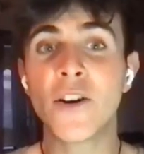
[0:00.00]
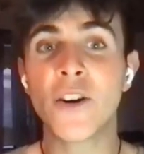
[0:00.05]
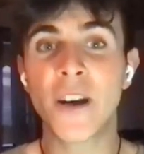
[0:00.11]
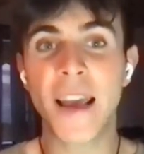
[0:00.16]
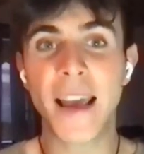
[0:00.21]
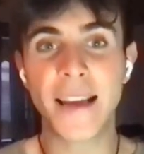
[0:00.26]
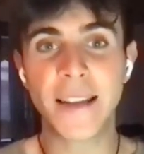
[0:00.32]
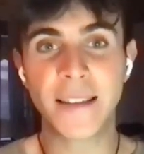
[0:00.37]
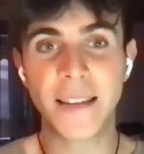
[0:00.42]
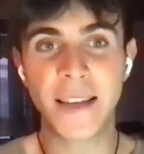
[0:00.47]

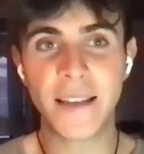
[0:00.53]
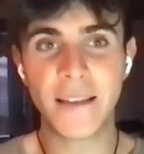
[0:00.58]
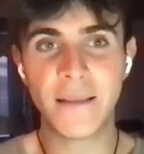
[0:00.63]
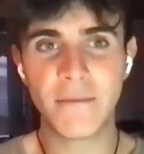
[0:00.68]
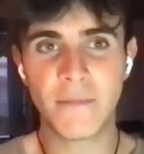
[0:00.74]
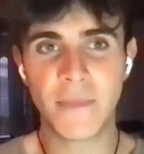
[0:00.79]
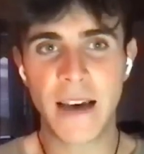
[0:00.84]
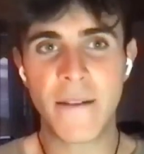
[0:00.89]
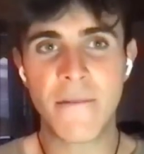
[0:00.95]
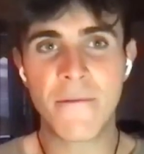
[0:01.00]
connected
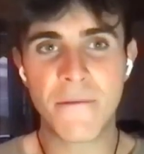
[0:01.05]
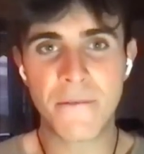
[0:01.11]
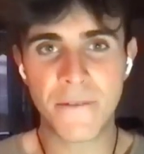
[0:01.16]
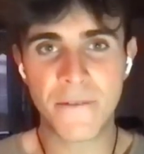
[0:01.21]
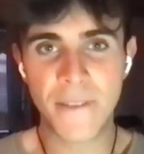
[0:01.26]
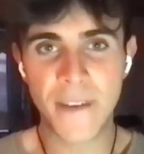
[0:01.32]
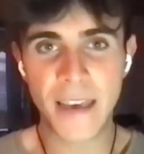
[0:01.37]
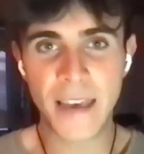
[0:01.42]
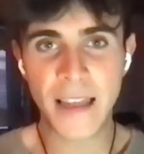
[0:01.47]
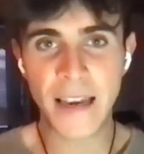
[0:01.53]
and
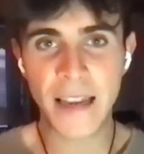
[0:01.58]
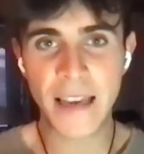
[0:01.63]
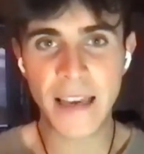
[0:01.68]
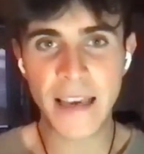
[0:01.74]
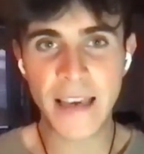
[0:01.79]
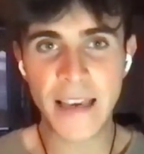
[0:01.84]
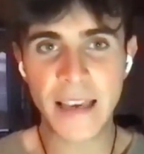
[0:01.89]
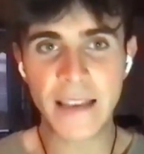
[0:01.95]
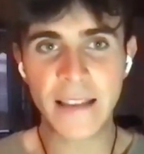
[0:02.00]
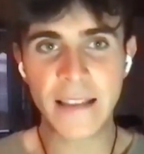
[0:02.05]

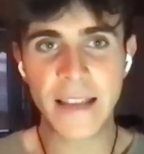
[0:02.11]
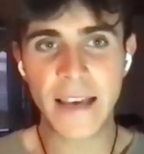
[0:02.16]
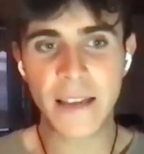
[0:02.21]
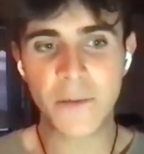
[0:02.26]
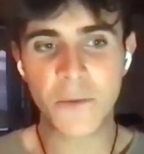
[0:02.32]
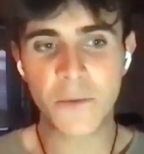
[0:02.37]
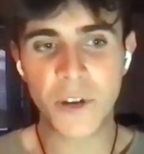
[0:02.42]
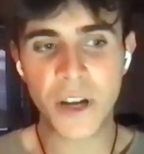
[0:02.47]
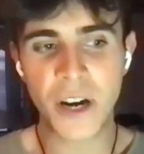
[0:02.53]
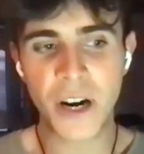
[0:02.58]
feeling
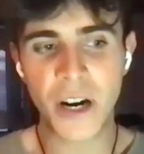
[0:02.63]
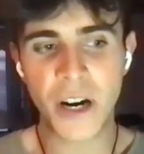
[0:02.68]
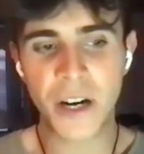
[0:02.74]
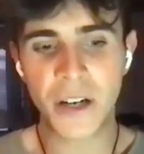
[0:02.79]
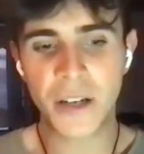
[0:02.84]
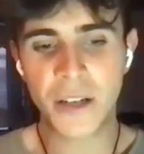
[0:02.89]
that we